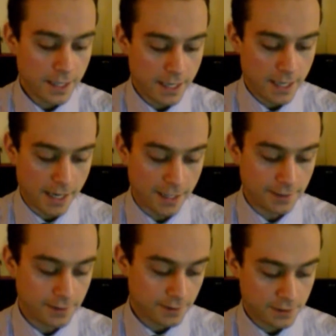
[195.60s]

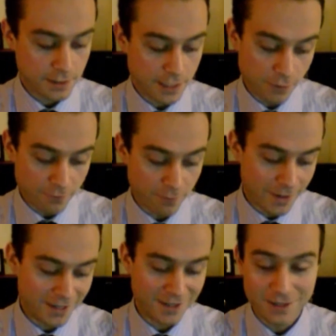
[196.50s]
and stay away from
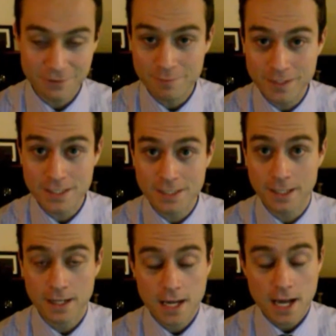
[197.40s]
anything with beads in
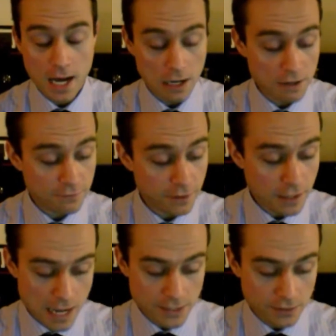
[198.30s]
it. However,
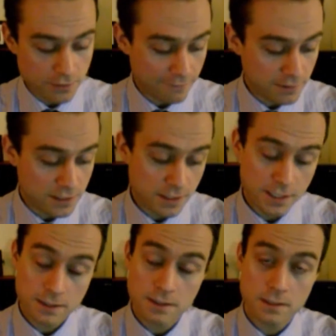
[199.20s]
I do have to
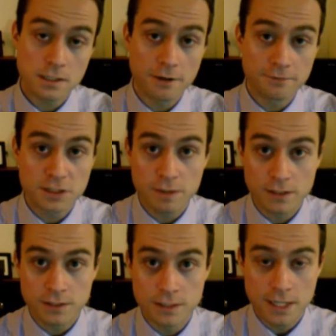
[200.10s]
say the stuff
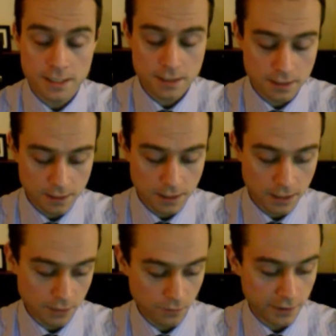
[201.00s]
smells nice.
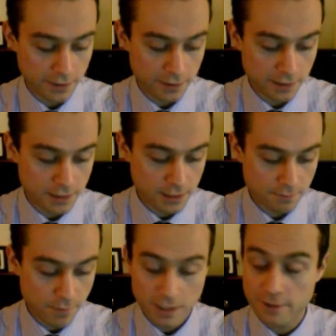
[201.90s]
It really does
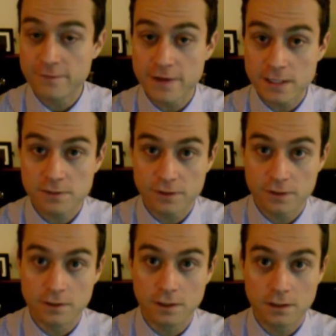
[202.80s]
make your face
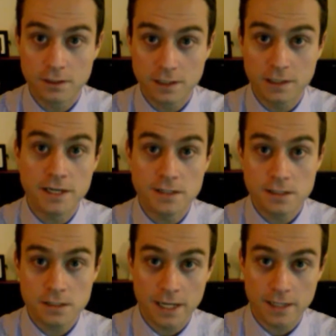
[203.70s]
feel
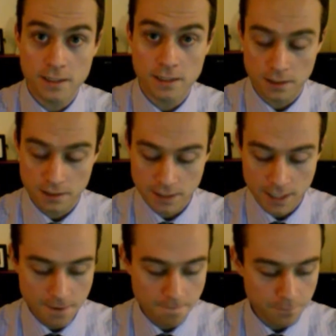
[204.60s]
cleansed at the end of the
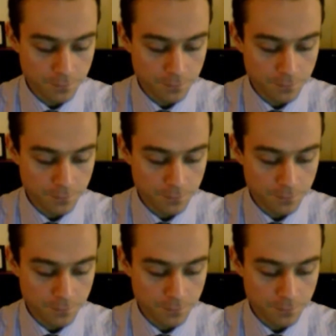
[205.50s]
day.